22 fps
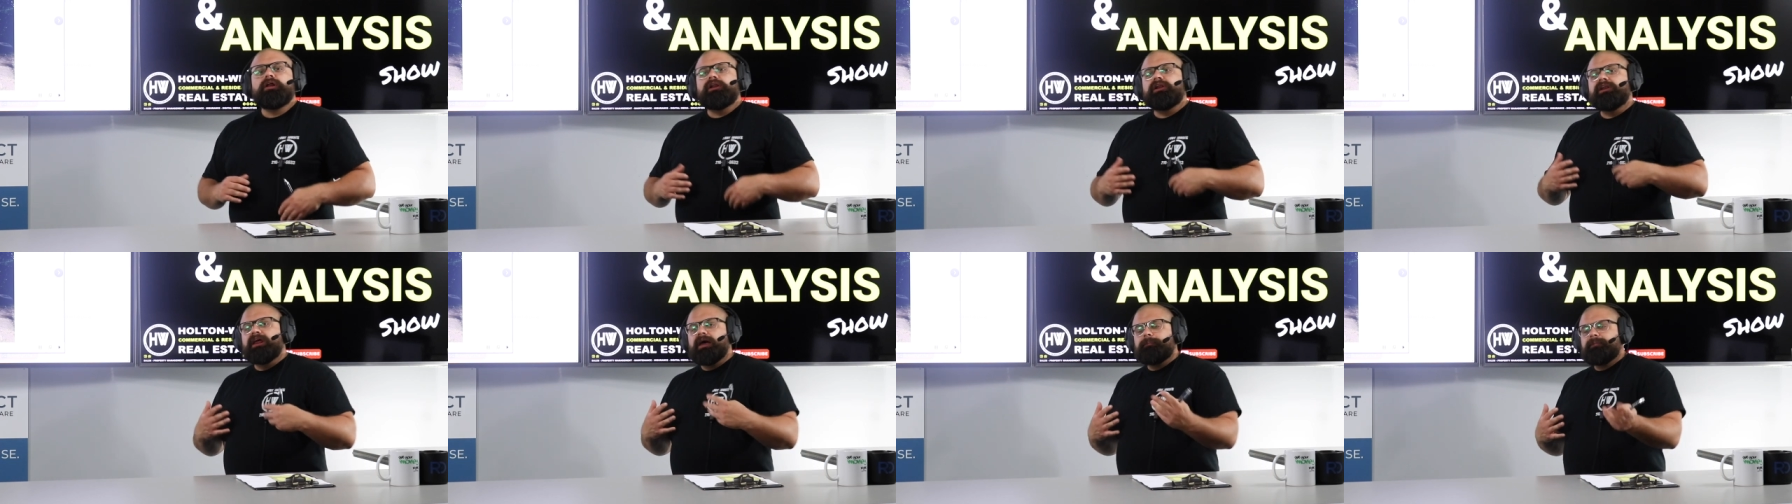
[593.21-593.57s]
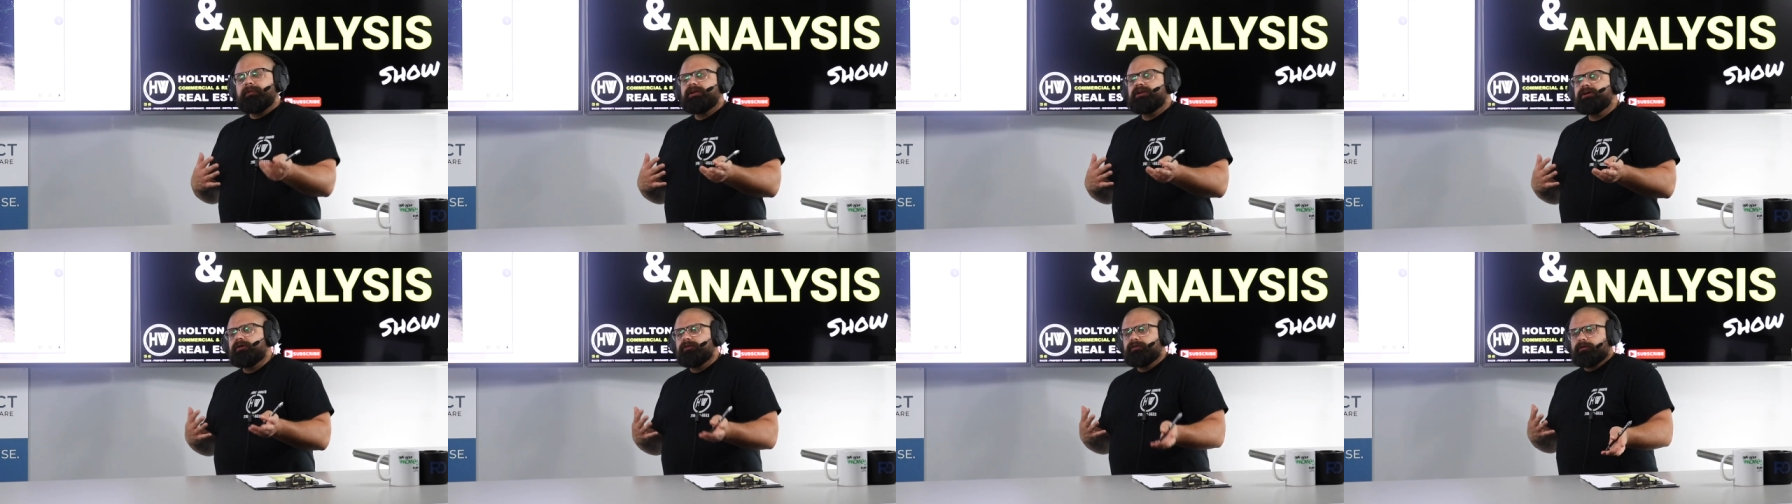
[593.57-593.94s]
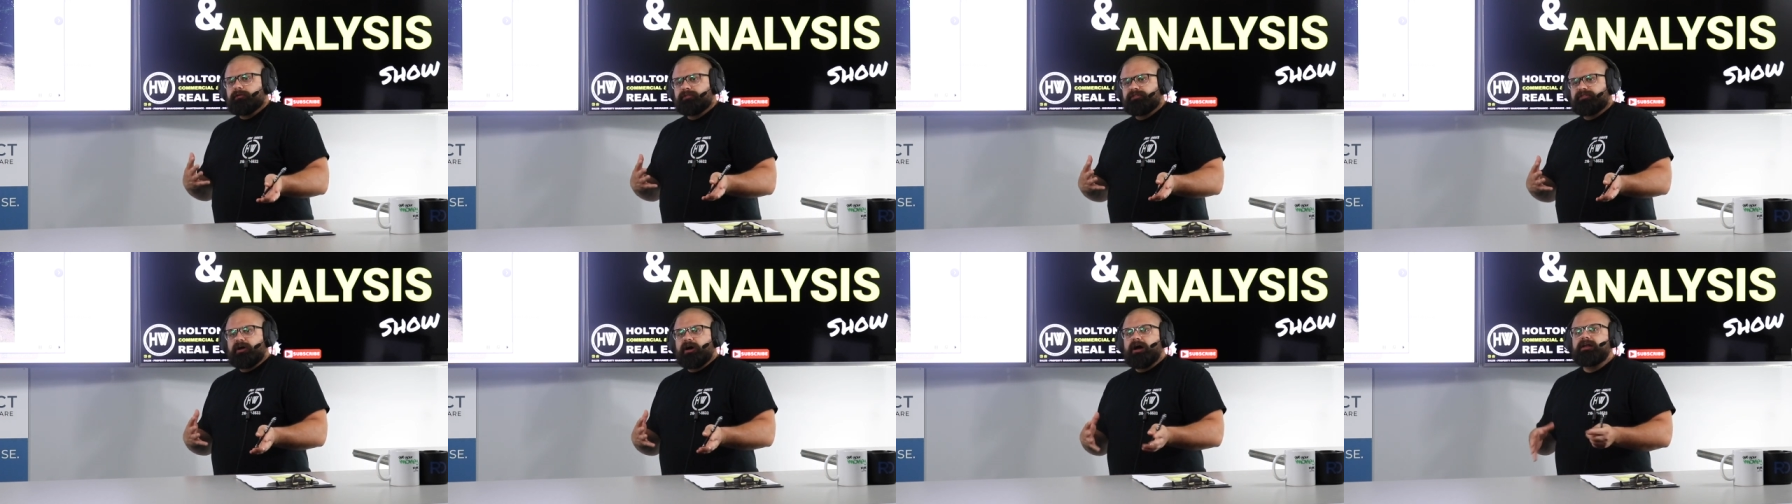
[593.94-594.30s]
Let me know
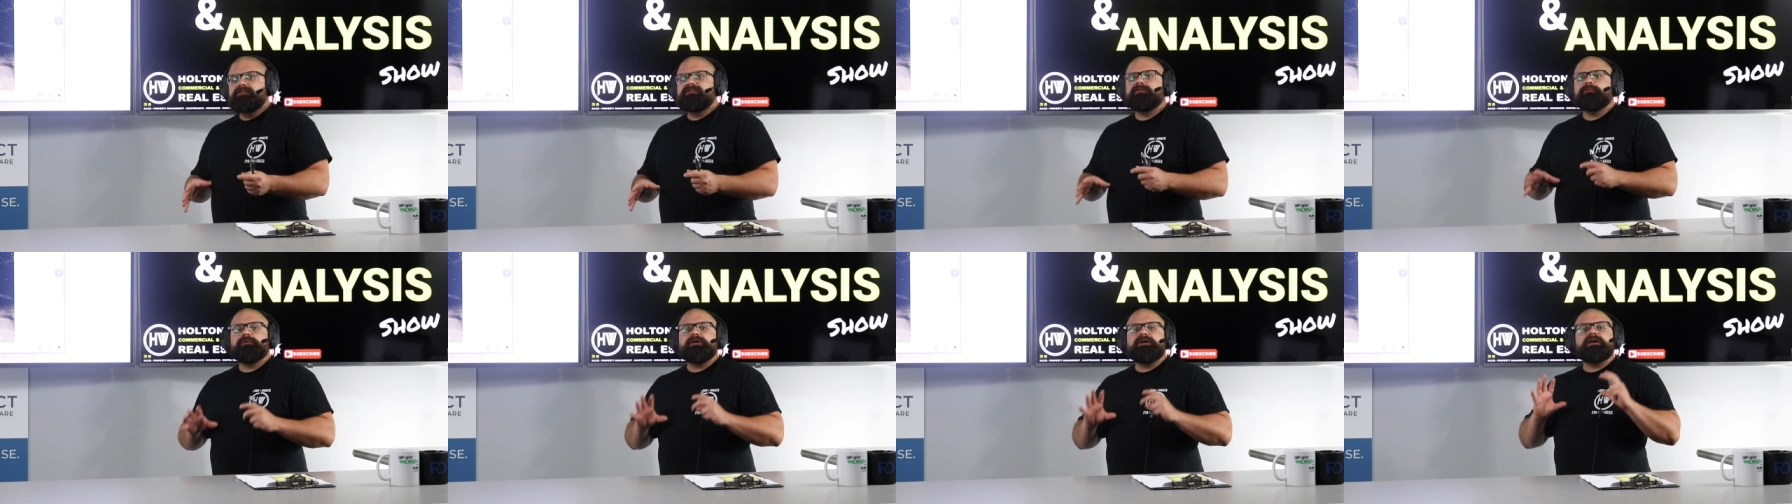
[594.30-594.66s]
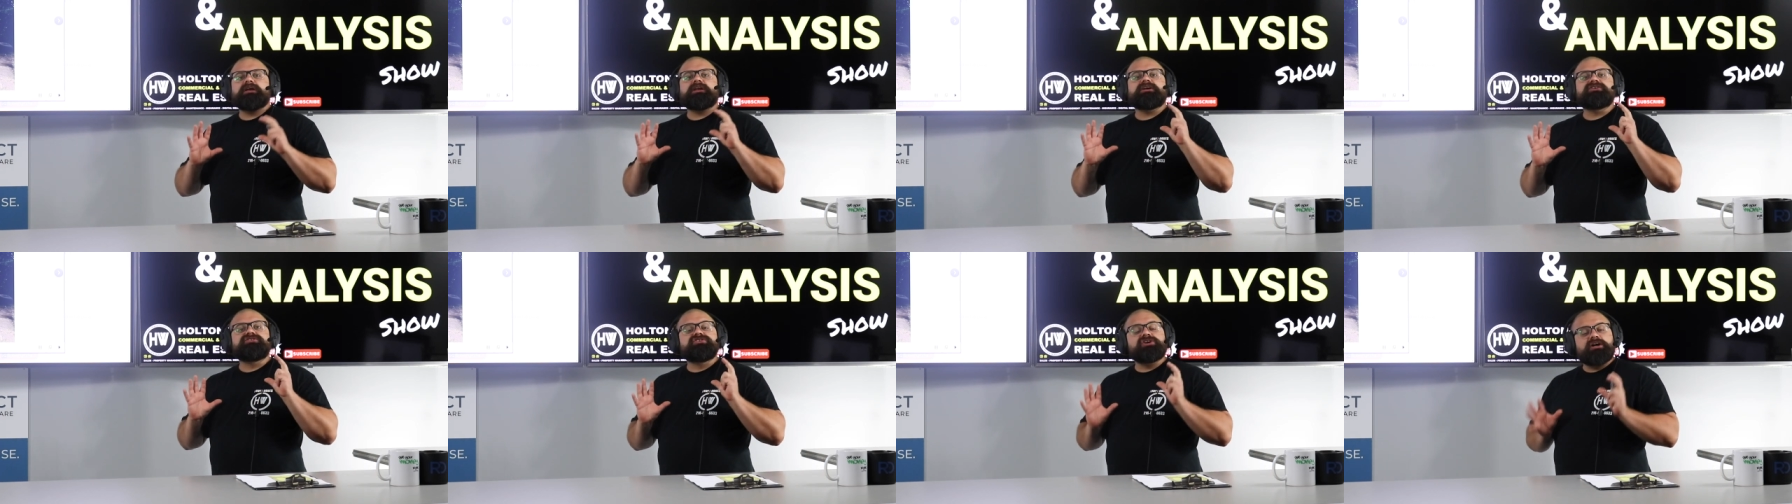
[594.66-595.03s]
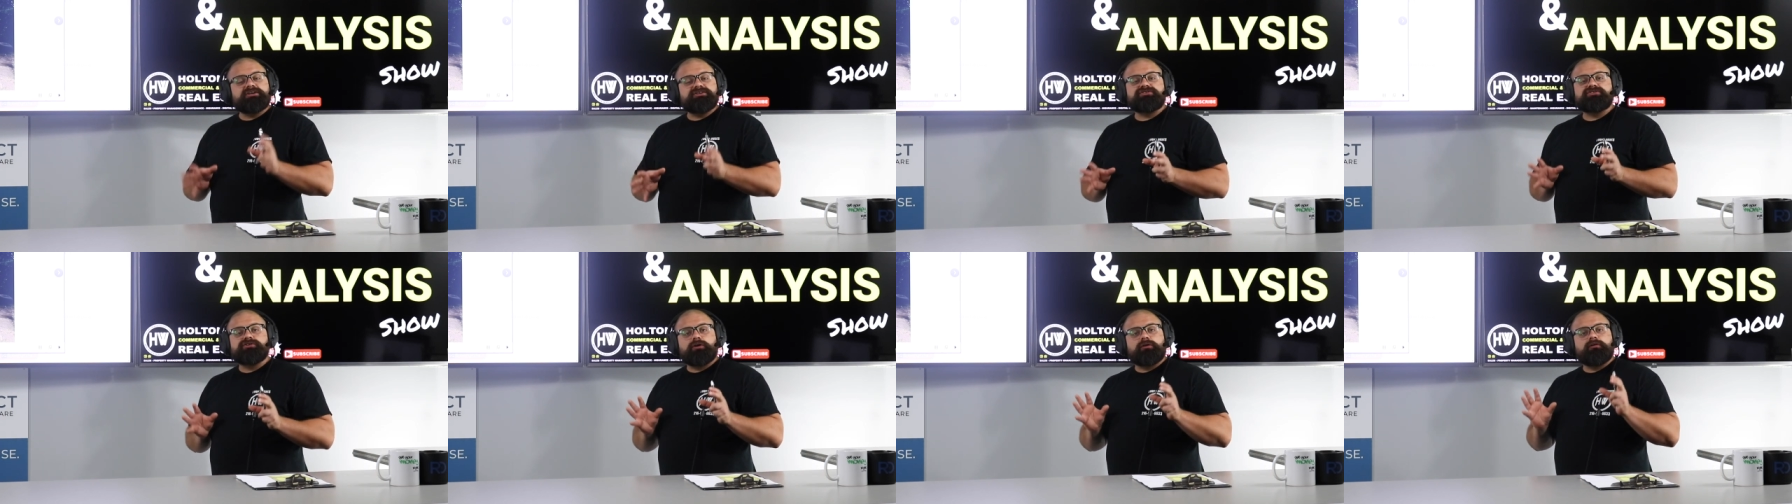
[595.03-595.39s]
your thoughts, and we can
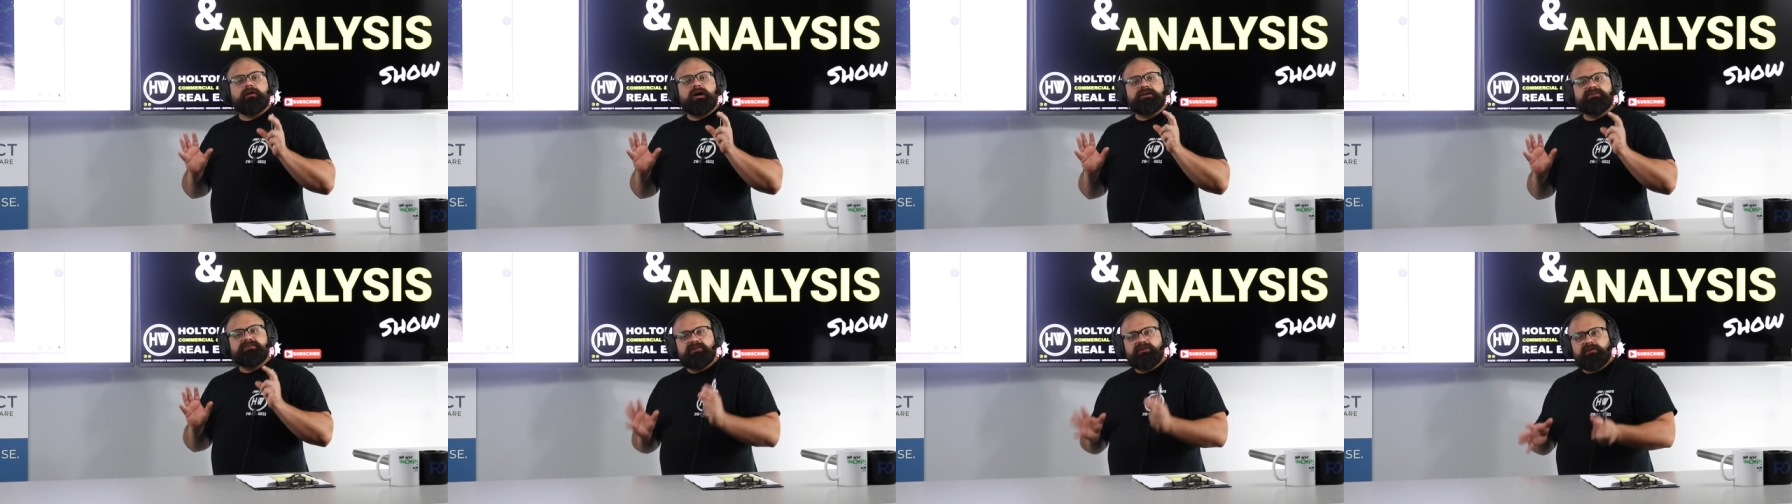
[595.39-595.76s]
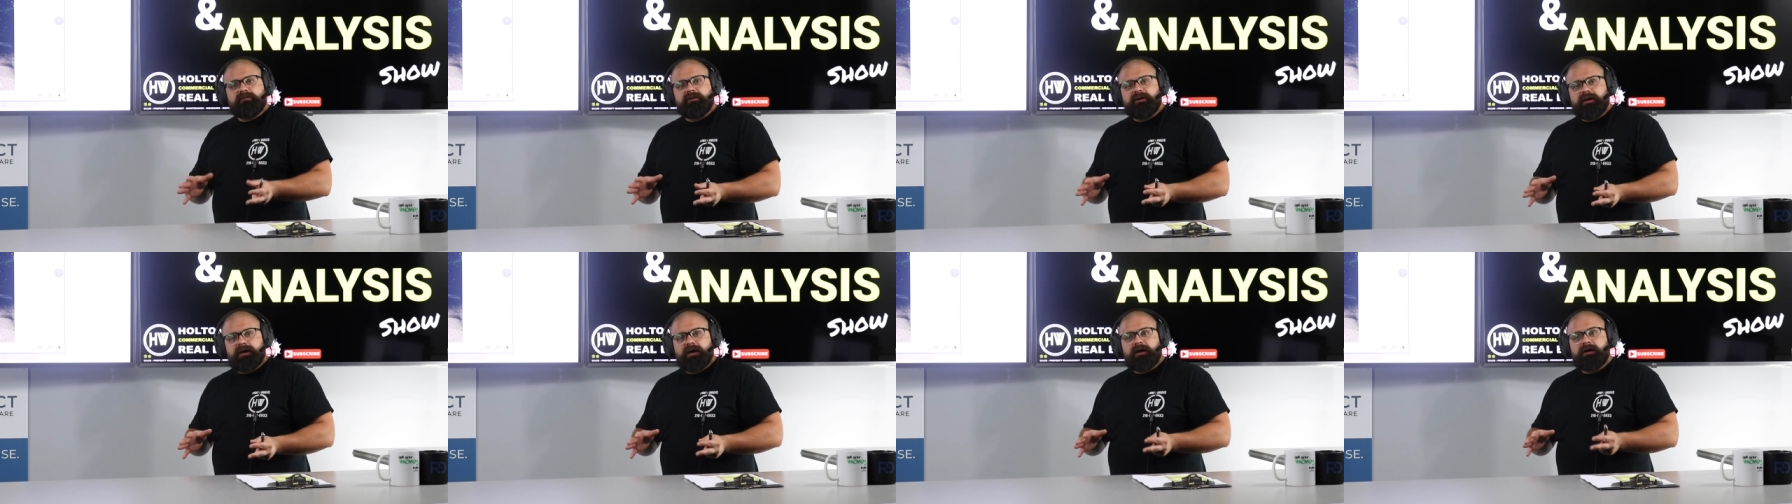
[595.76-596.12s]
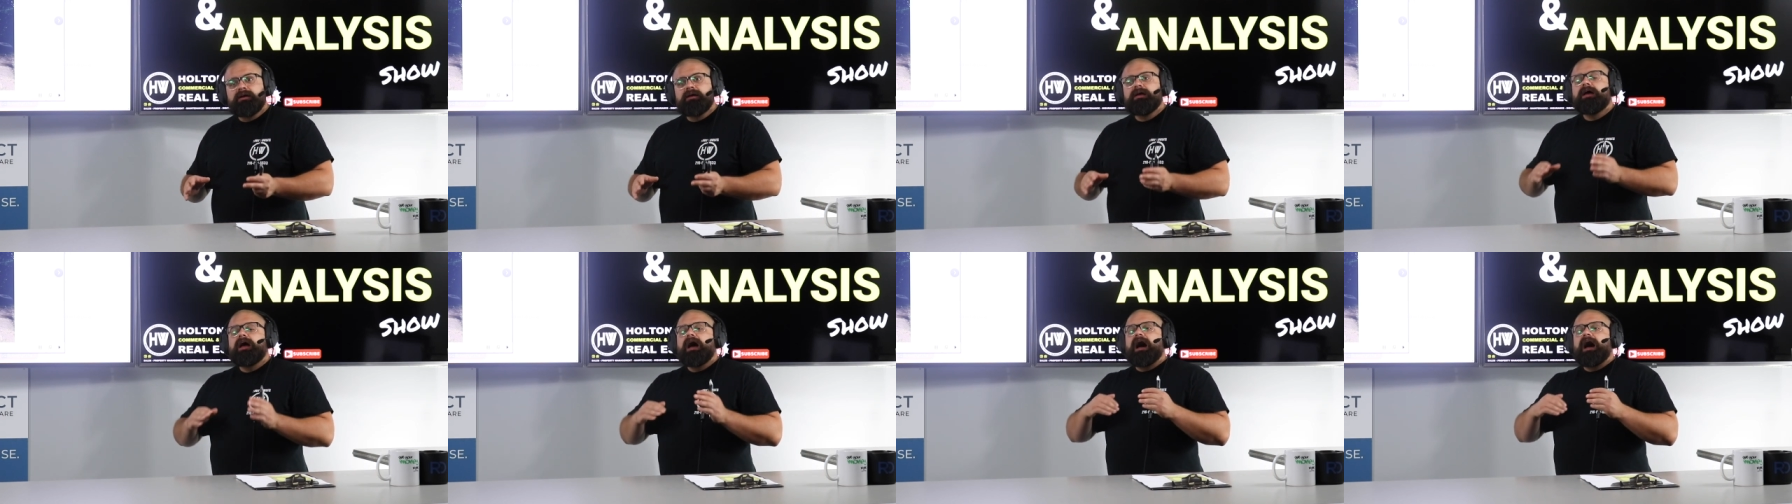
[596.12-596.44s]
adjust your criteria